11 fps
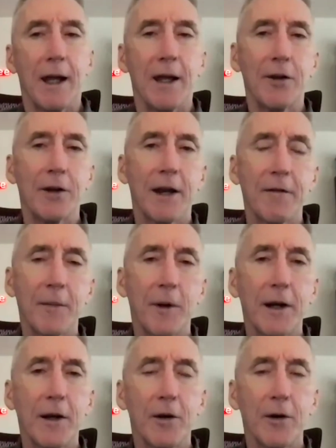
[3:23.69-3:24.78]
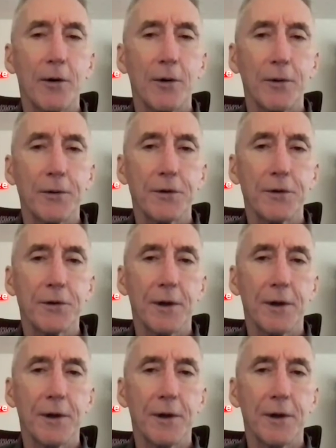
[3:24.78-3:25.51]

And look, everybody knows,